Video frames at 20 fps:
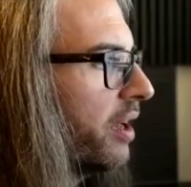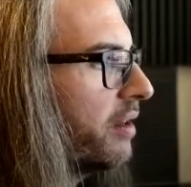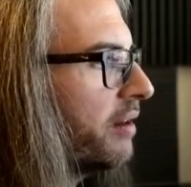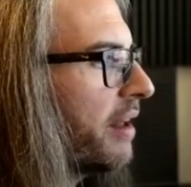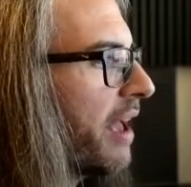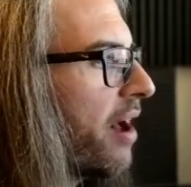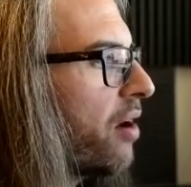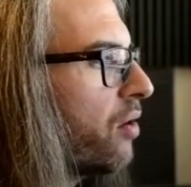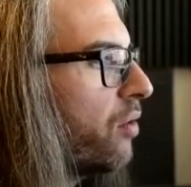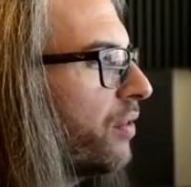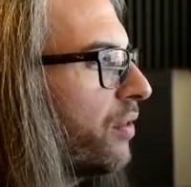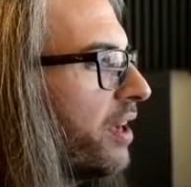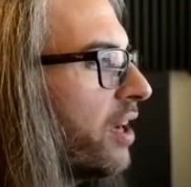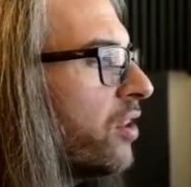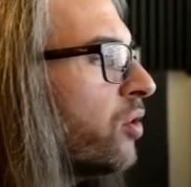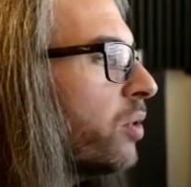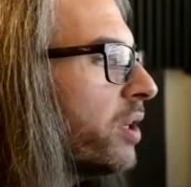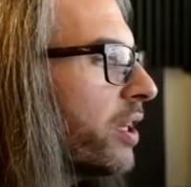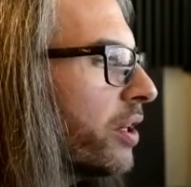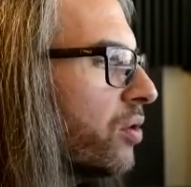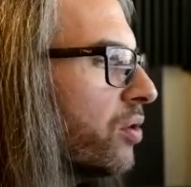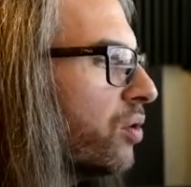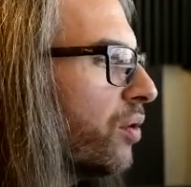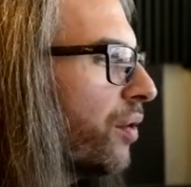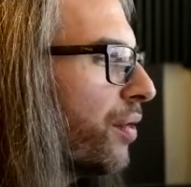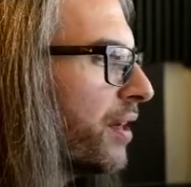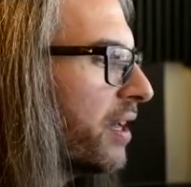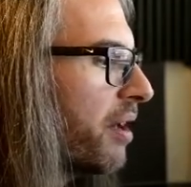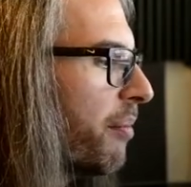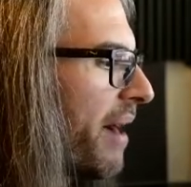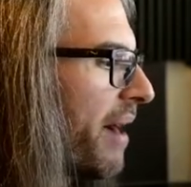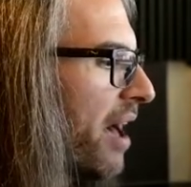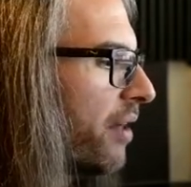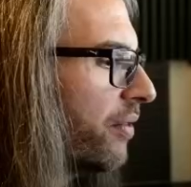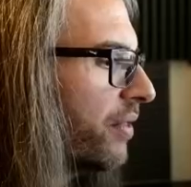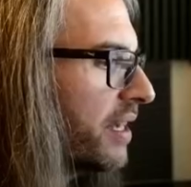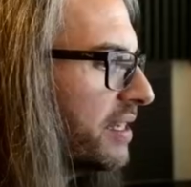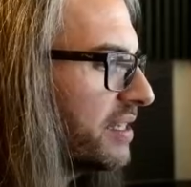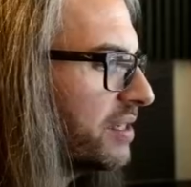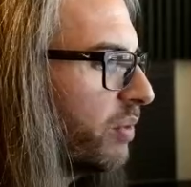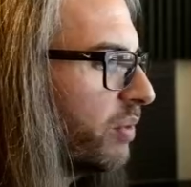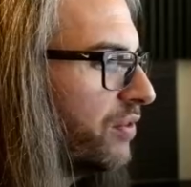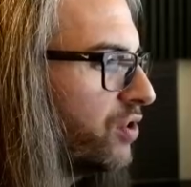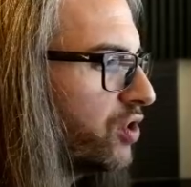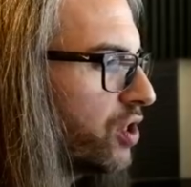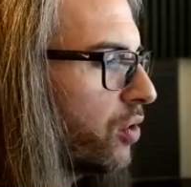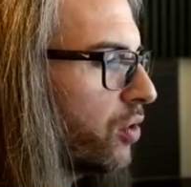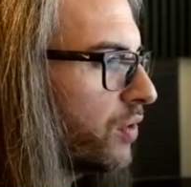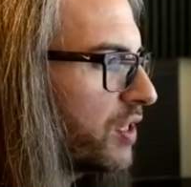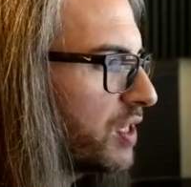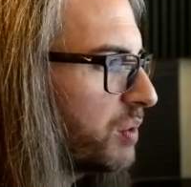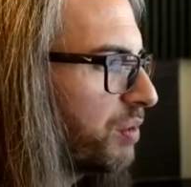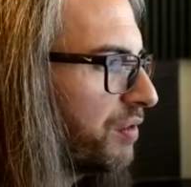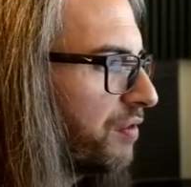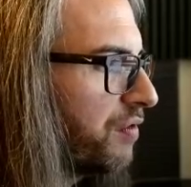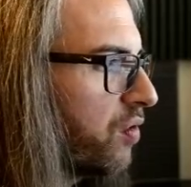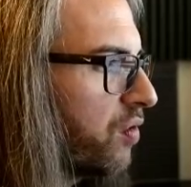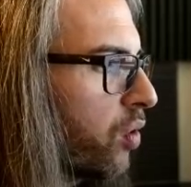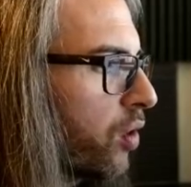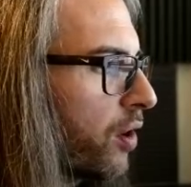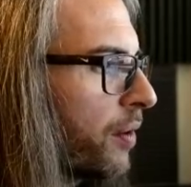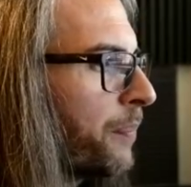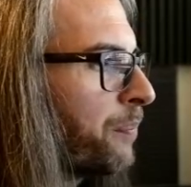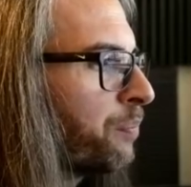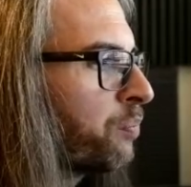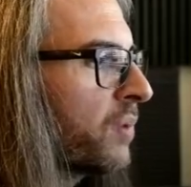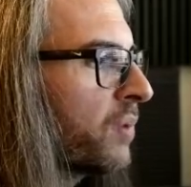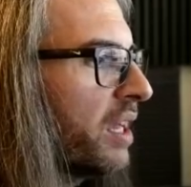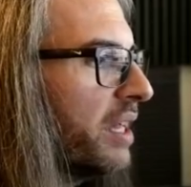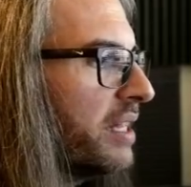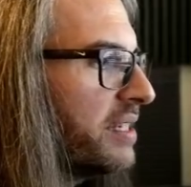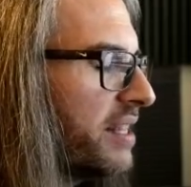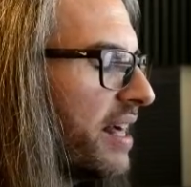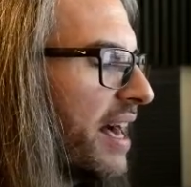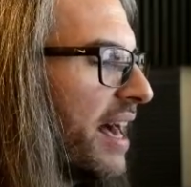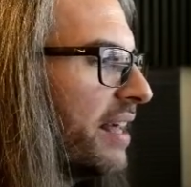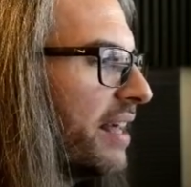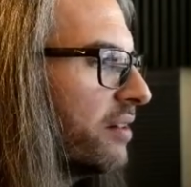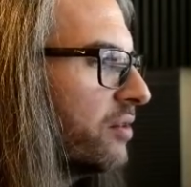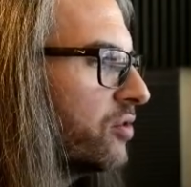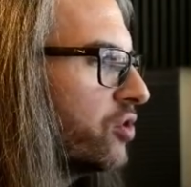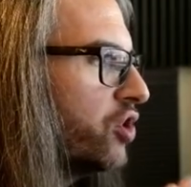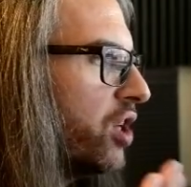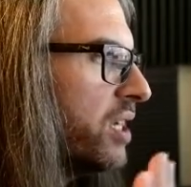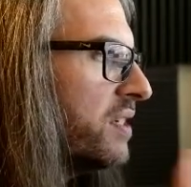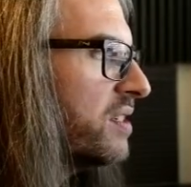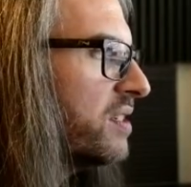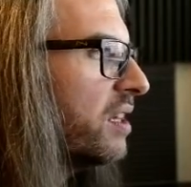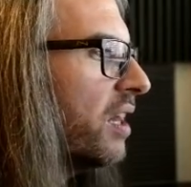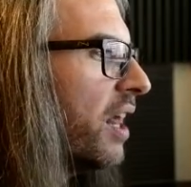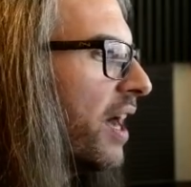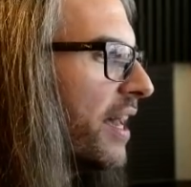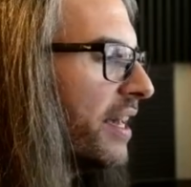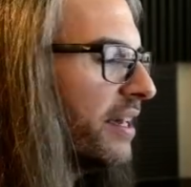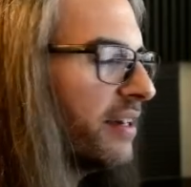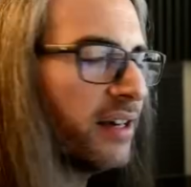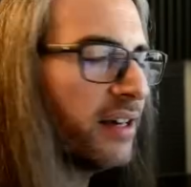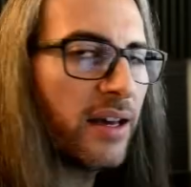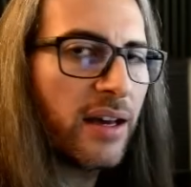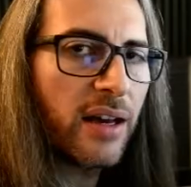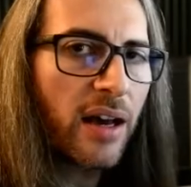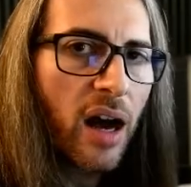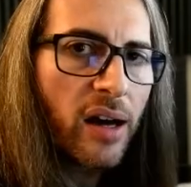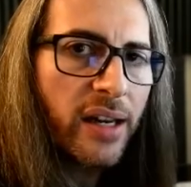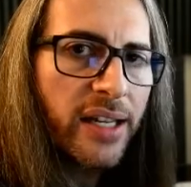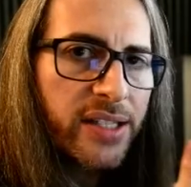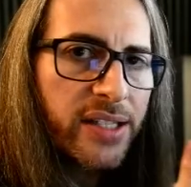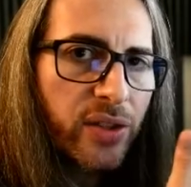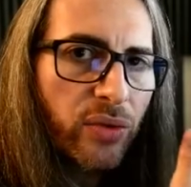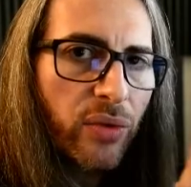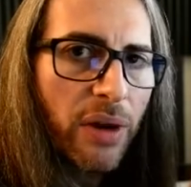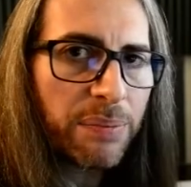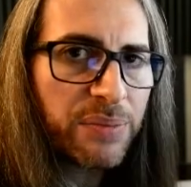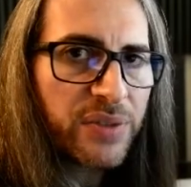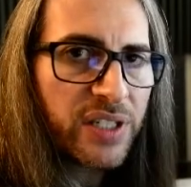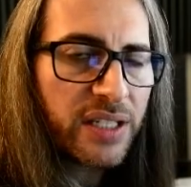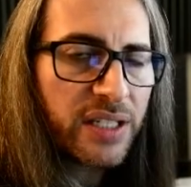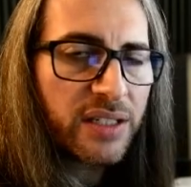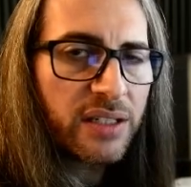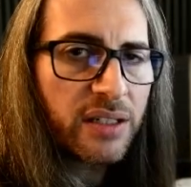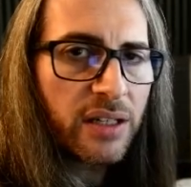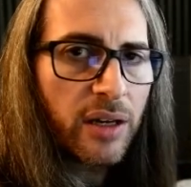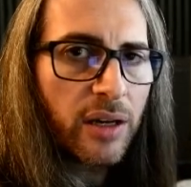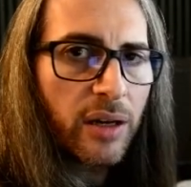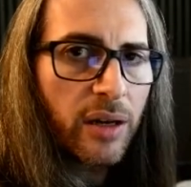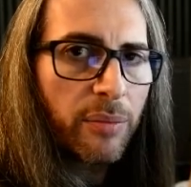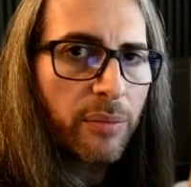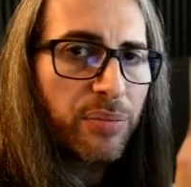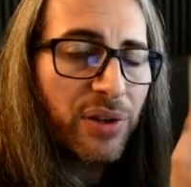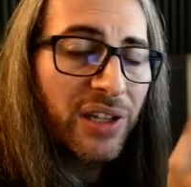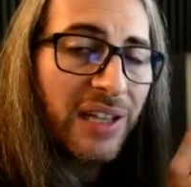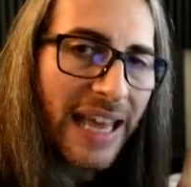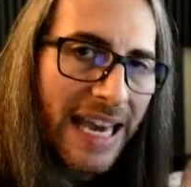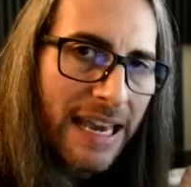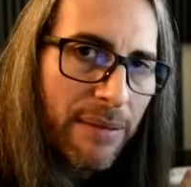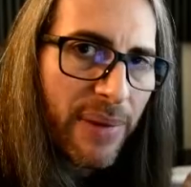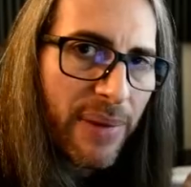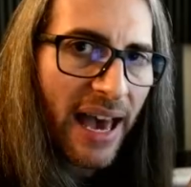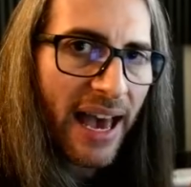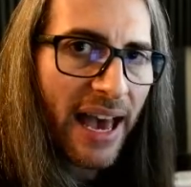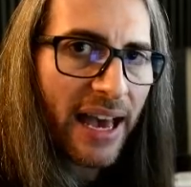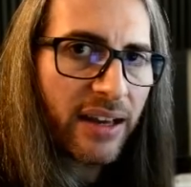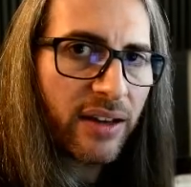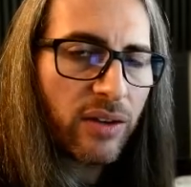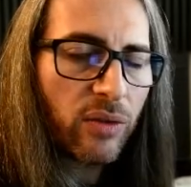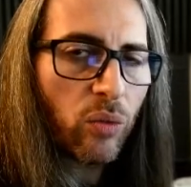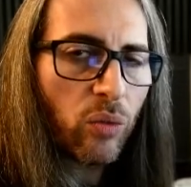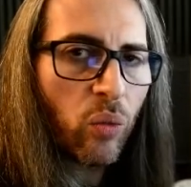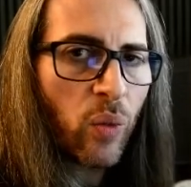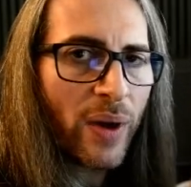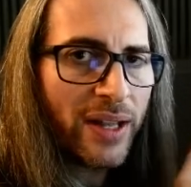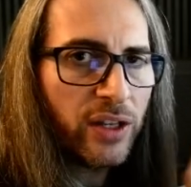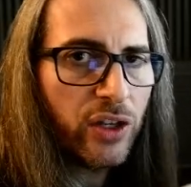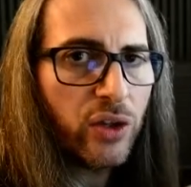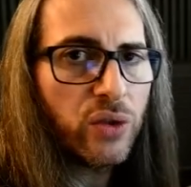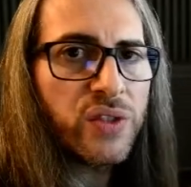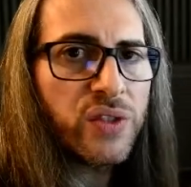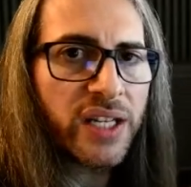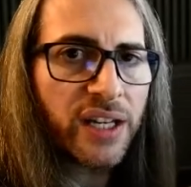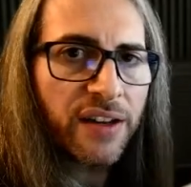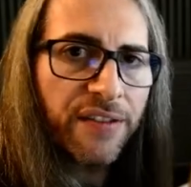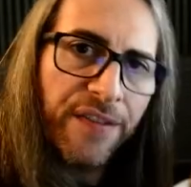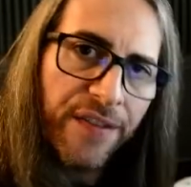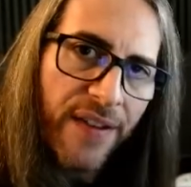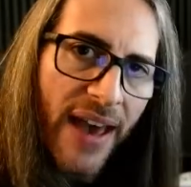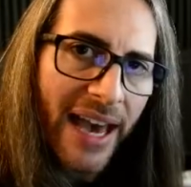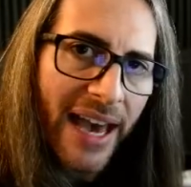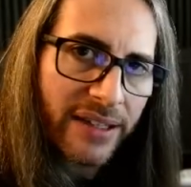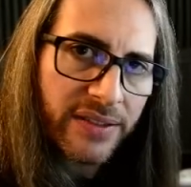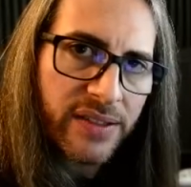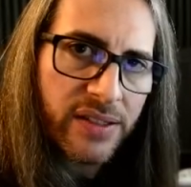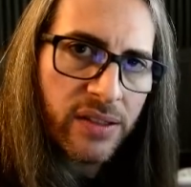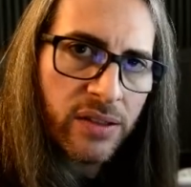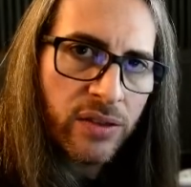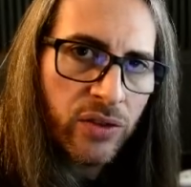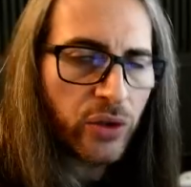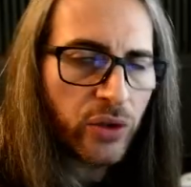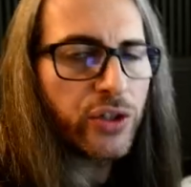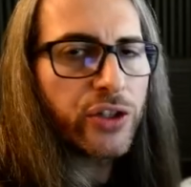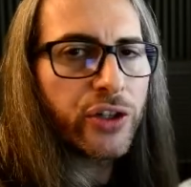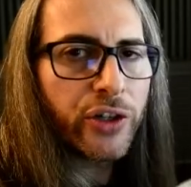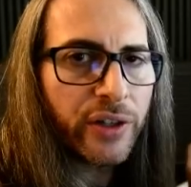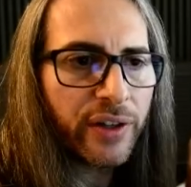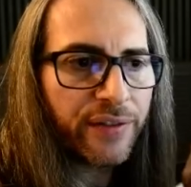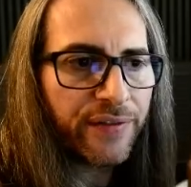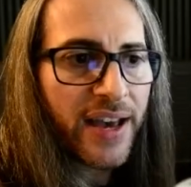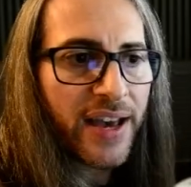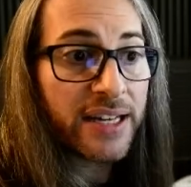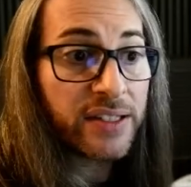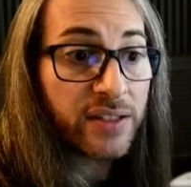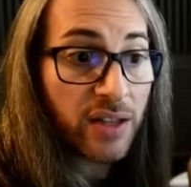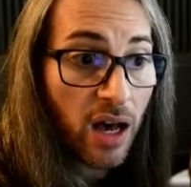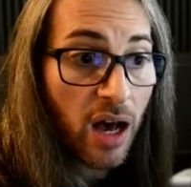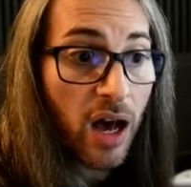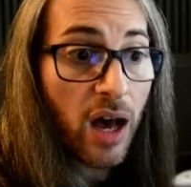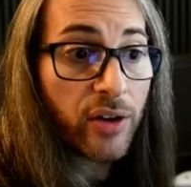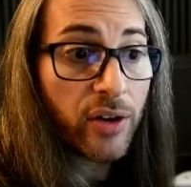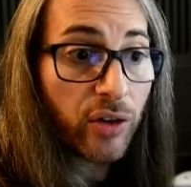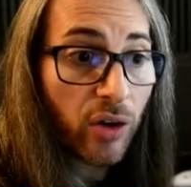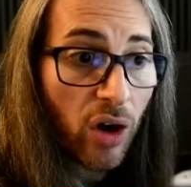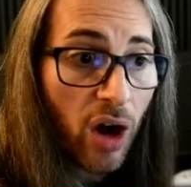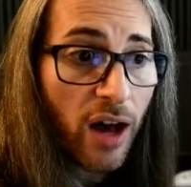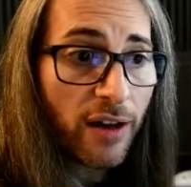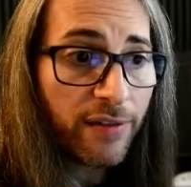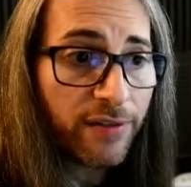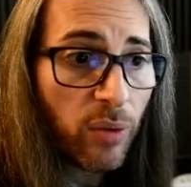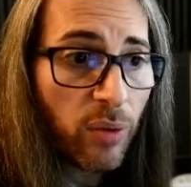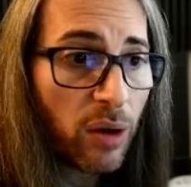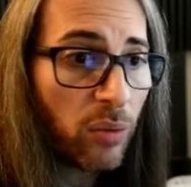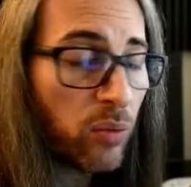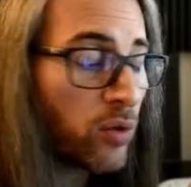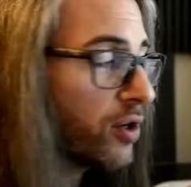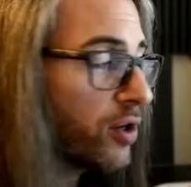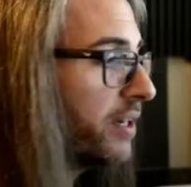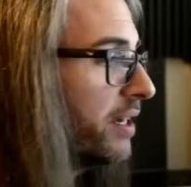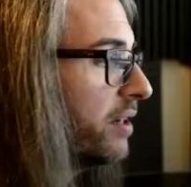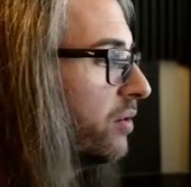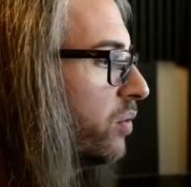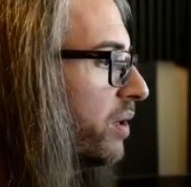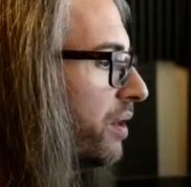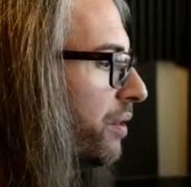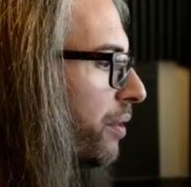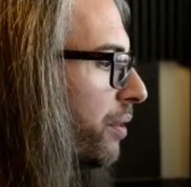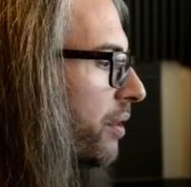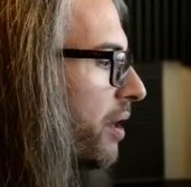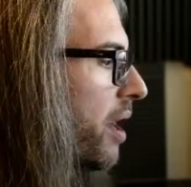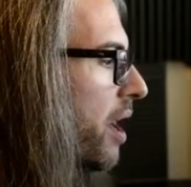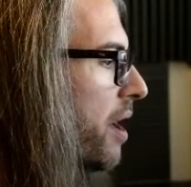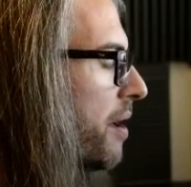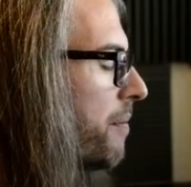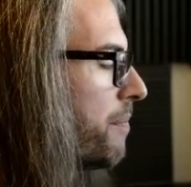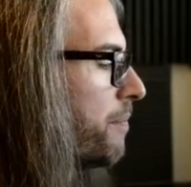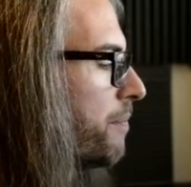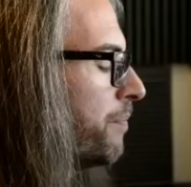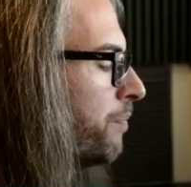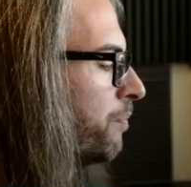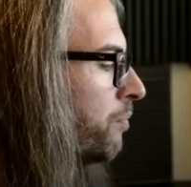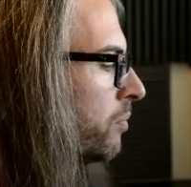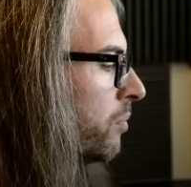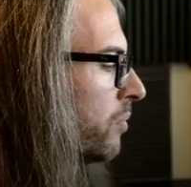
Now, the other really cool thing about this, and we've shown this before, is that just like uninterrupted playback when using effects, you can turn effects on or off while working with um,